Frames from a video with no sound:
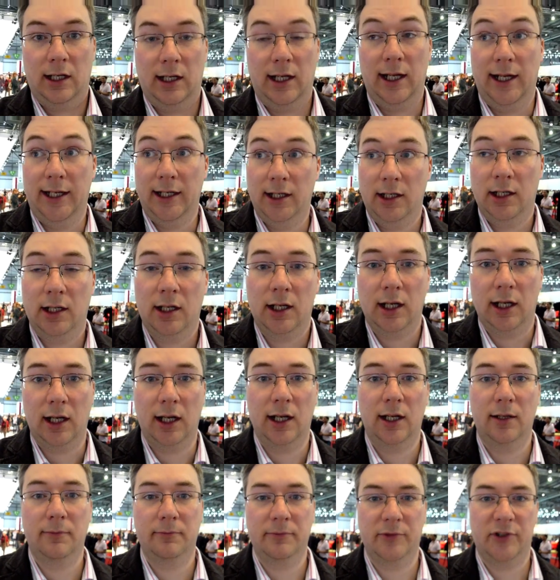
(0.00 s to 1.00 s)

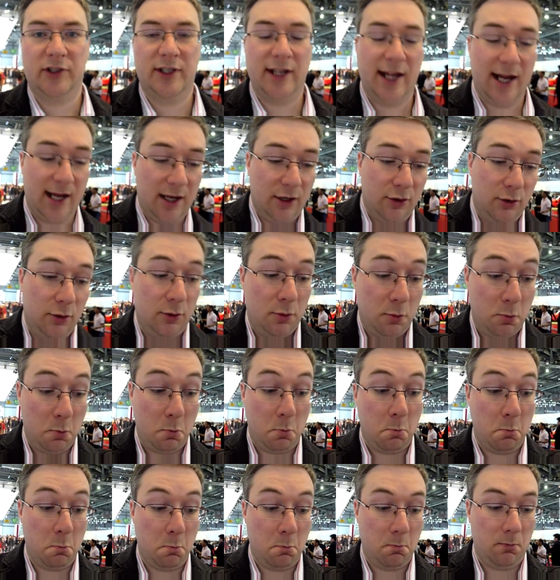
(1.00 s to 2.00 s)
um, it's now
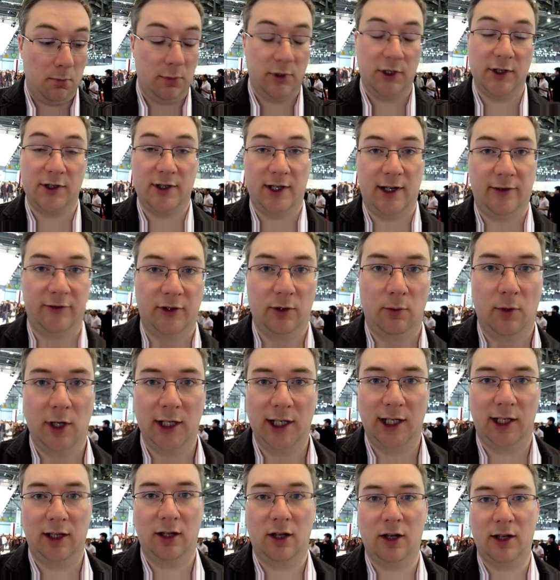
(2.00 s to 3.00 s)
just after one
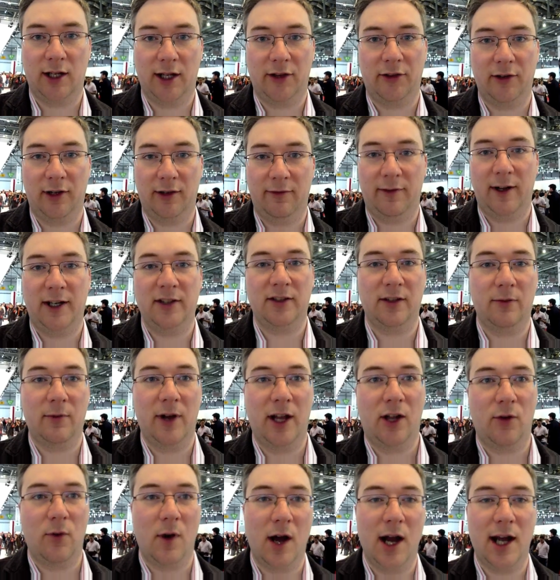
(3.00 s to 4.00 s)
o'clock. I've got to find
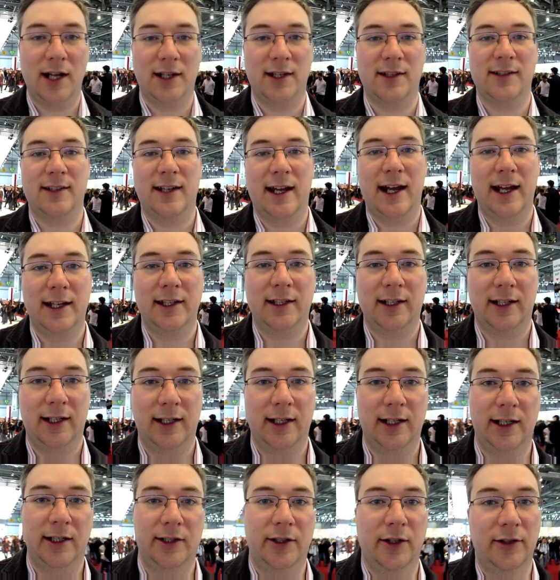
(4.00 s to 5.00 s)
somewhere quiet to stand,
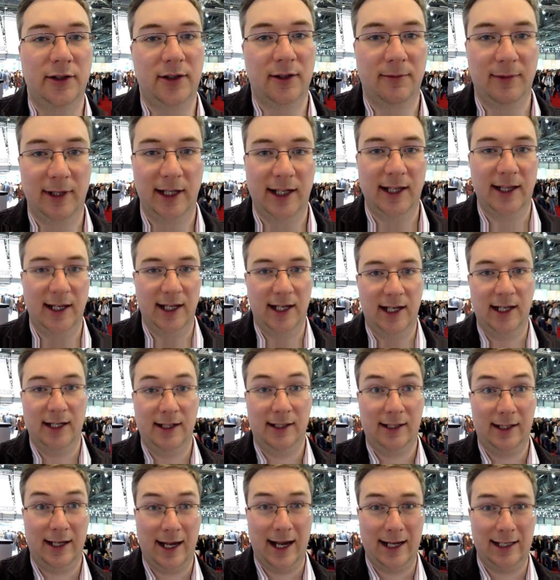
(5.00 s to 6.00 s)
uh, notably the
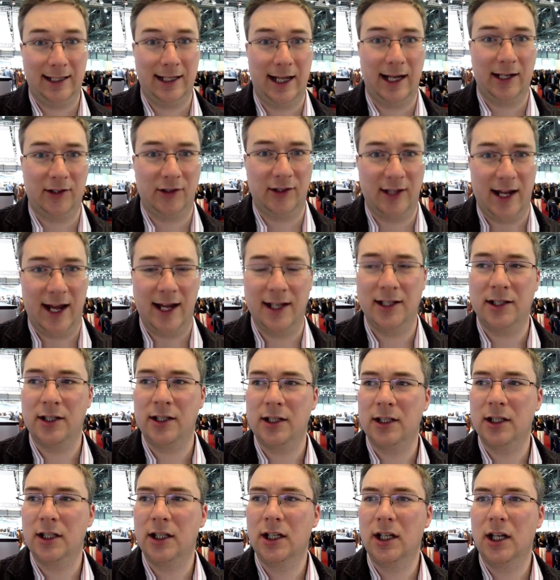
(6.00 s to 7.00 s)
Cadillac stand,
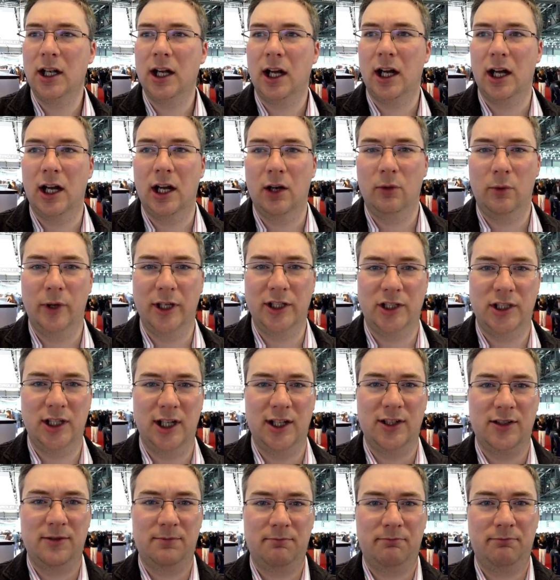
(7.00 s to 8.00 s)
uh, which
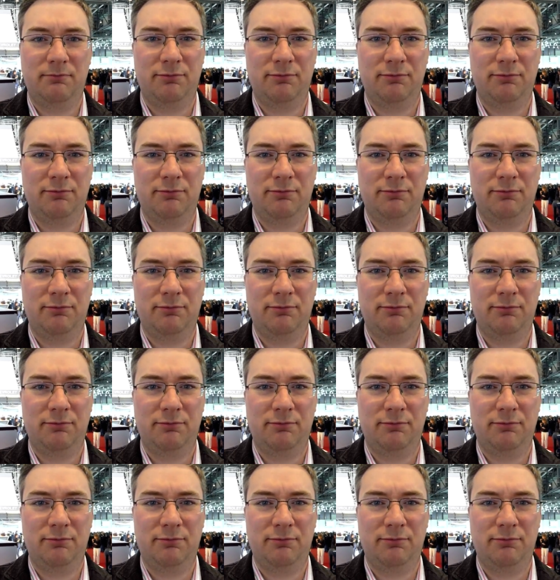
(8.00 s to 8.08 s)
is